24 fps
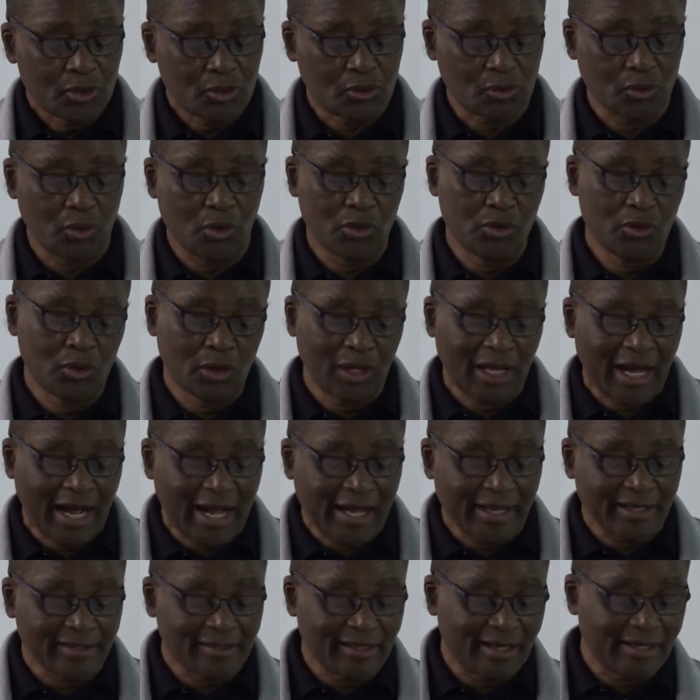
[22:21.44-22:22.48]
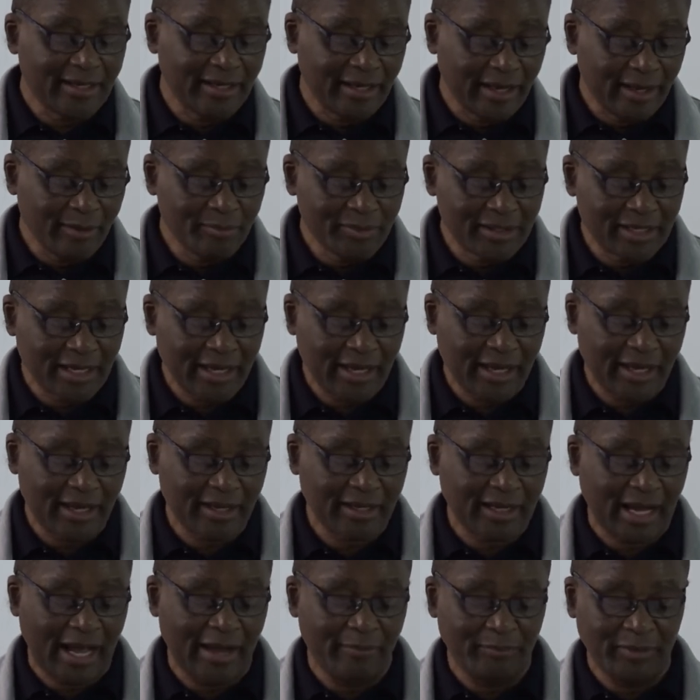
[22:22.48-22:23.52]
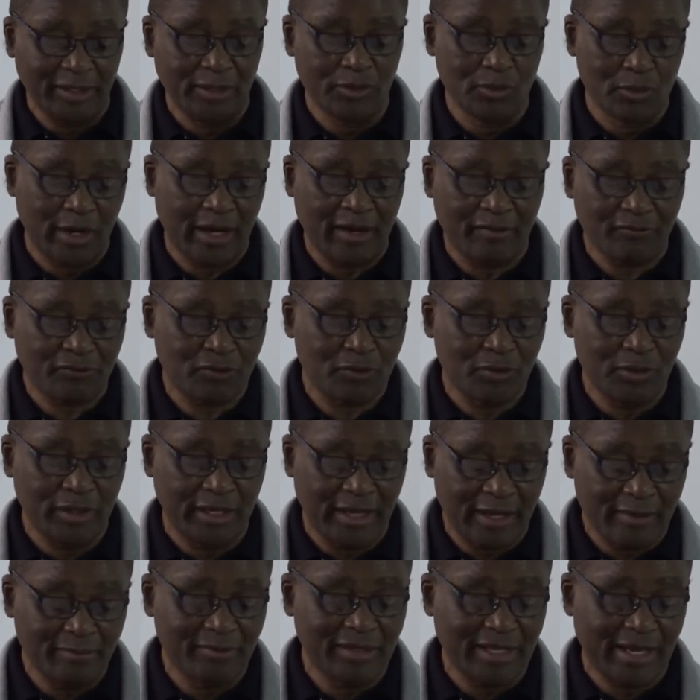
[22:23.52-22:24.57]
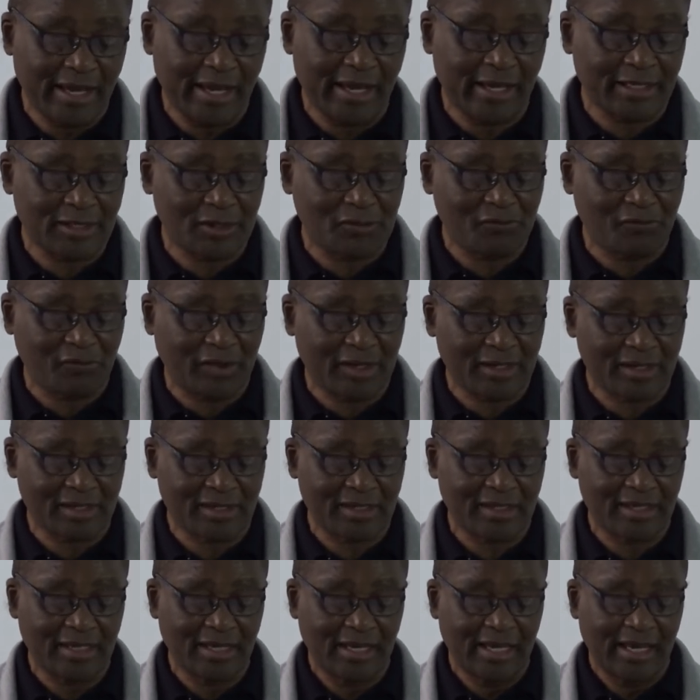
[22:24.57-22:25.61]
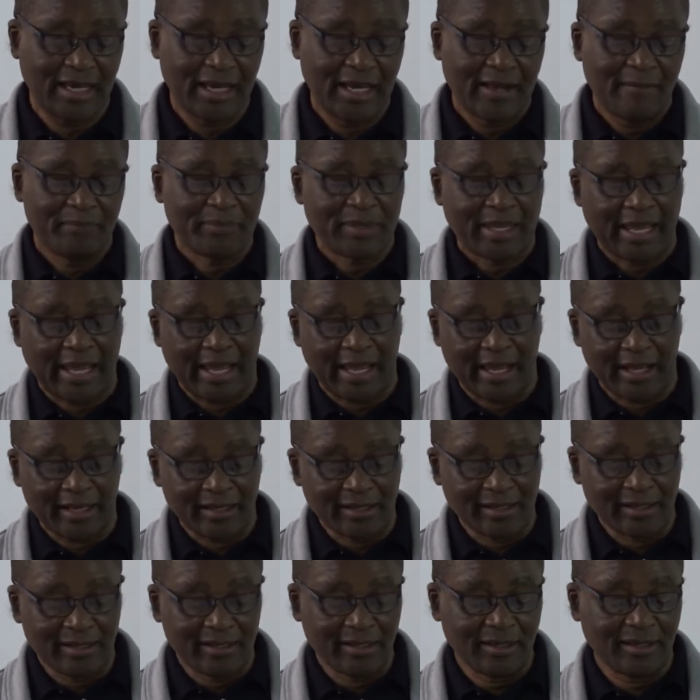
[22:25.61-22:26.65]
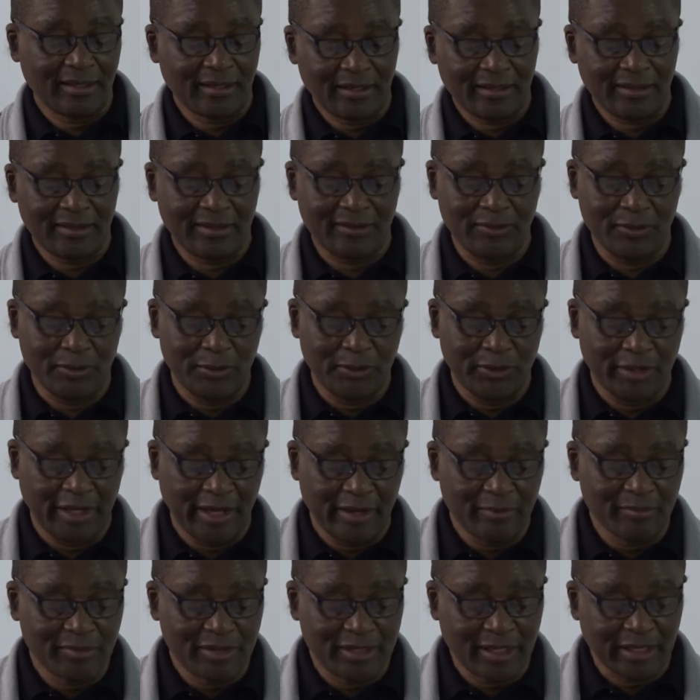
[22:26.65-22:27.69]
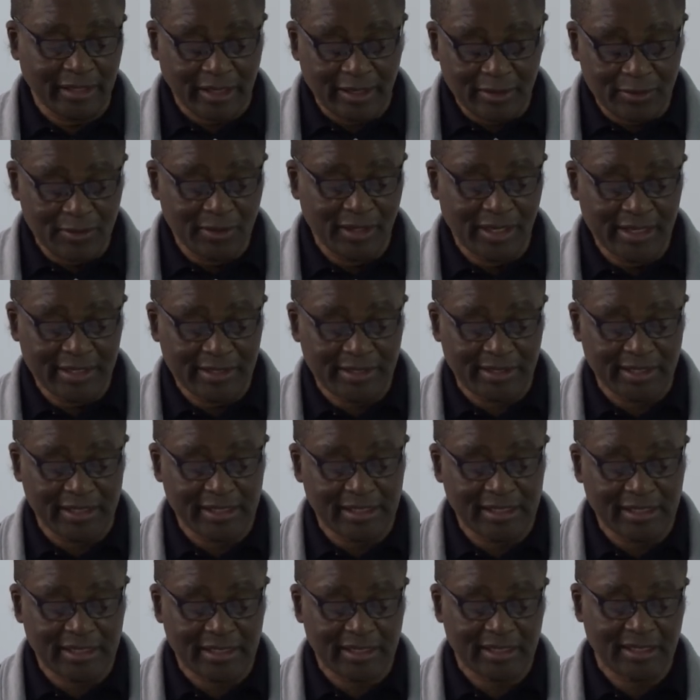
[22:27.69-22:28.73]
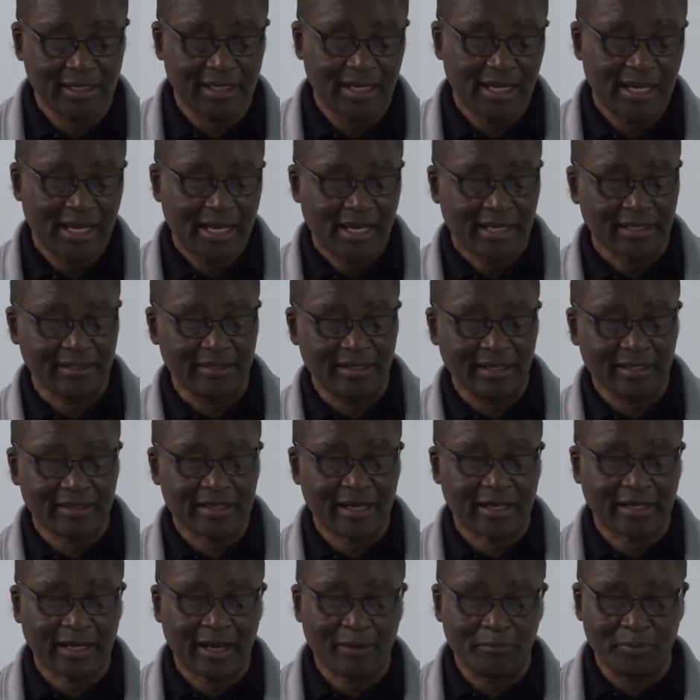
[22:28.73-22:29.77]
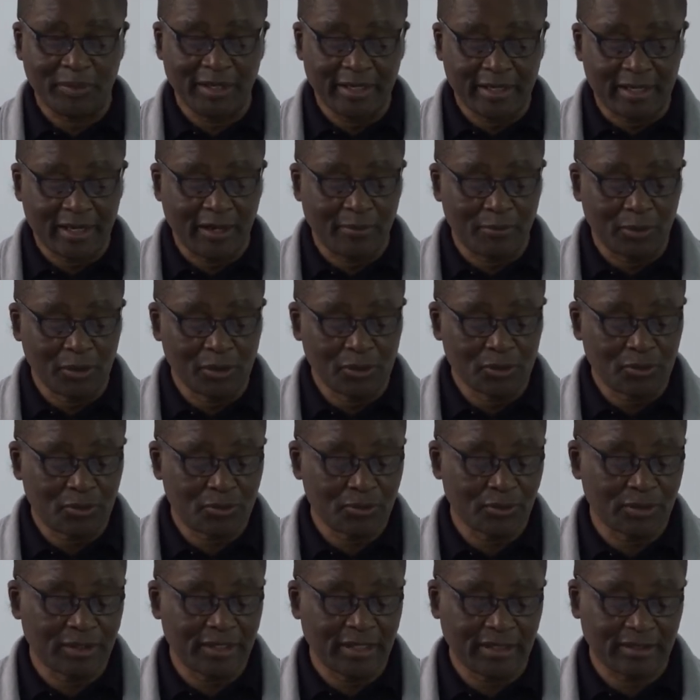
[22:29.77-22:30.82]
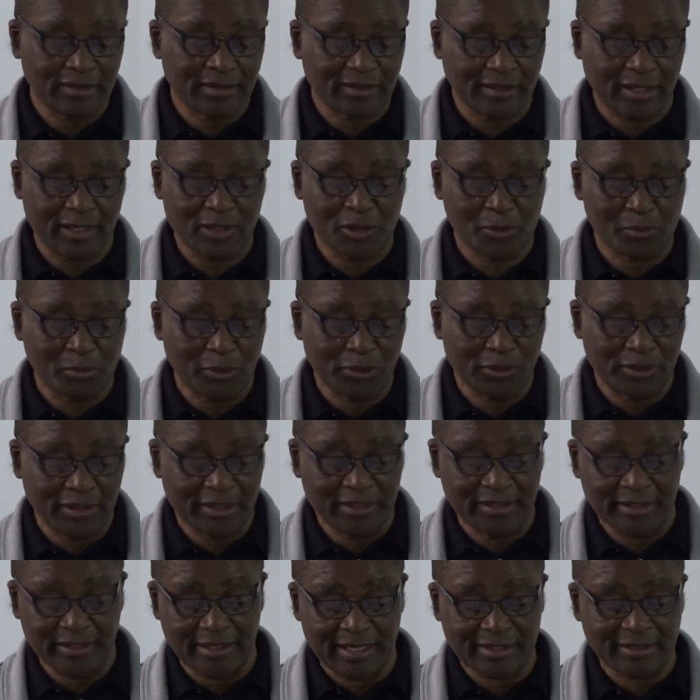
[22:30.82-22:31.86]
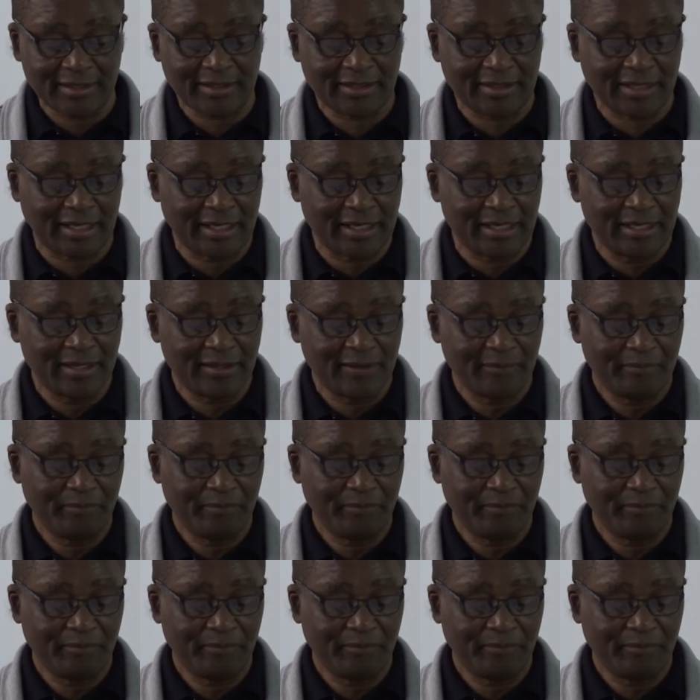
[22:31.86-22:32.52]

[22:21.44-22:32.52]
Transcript: So you will either name the act, I mean, you have to name the acts first, and uh, you name the regulations that are applicable to the transport industry.